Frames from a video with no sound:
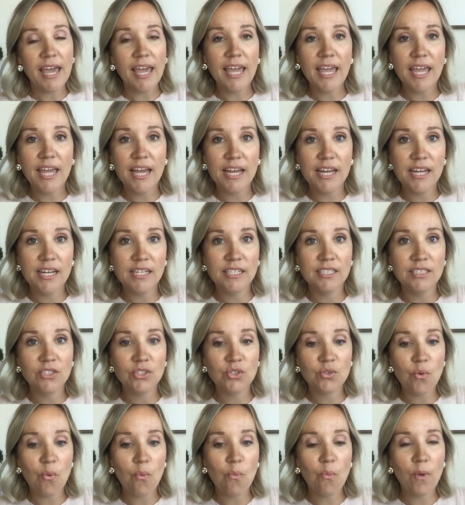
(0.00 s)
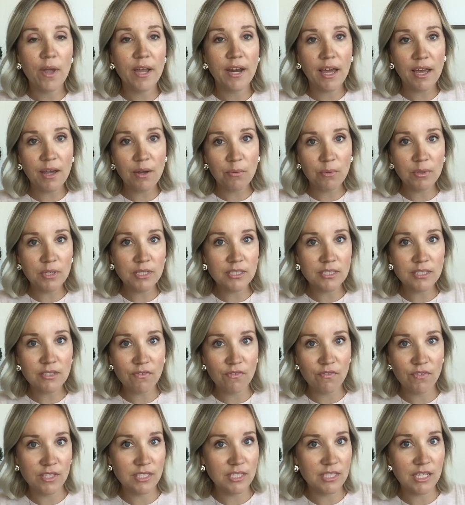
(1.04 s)
And when I was
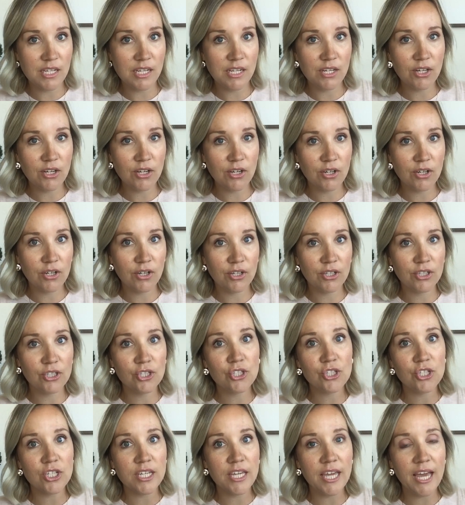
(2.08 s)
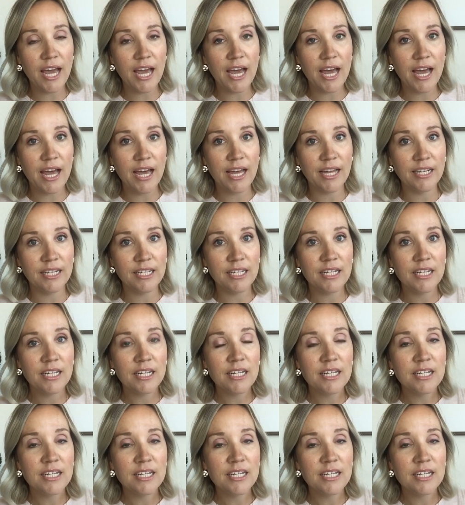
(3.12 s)
visiting her, she had